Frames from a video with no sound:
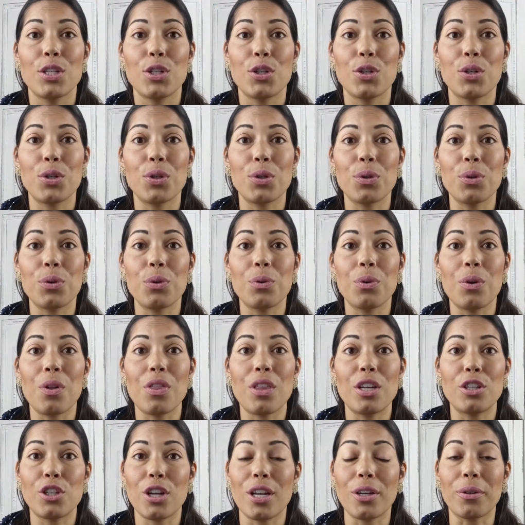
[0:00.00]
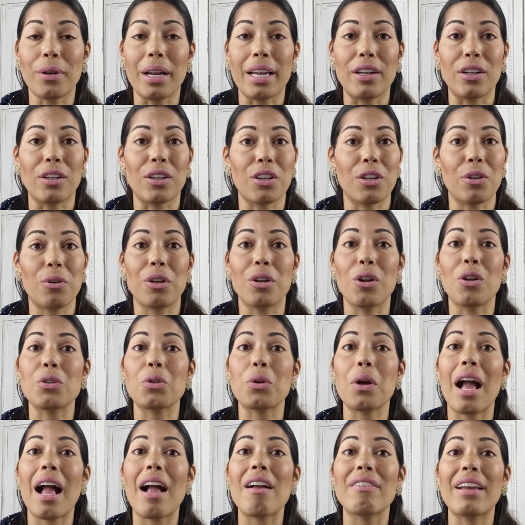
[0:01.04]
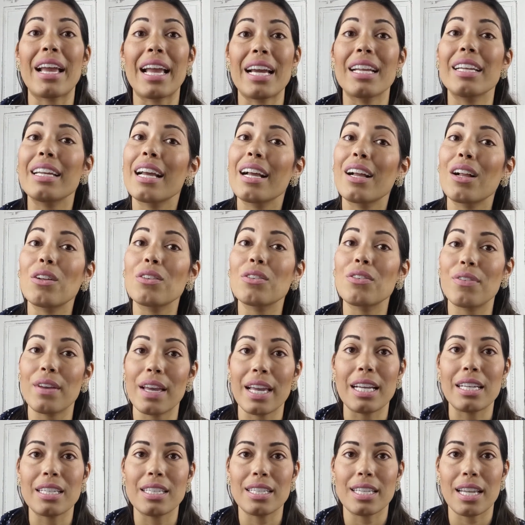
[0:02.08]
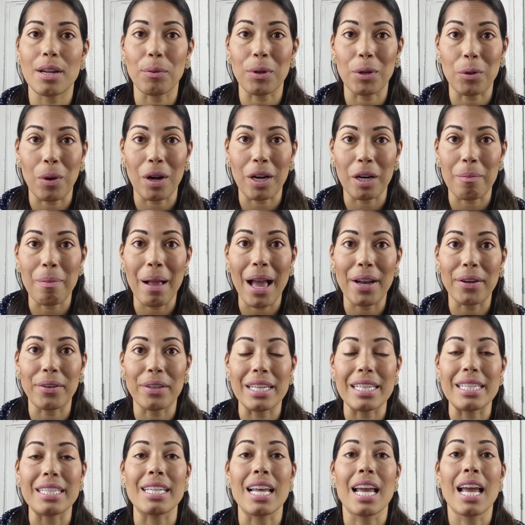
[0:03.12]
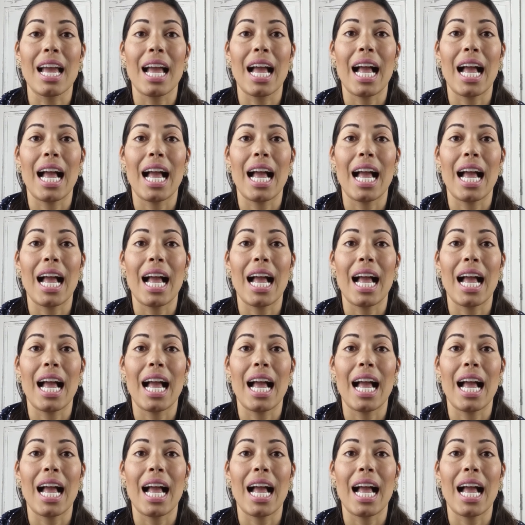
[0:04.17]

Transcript: to the generator. You can also have handheld fans that require batteries.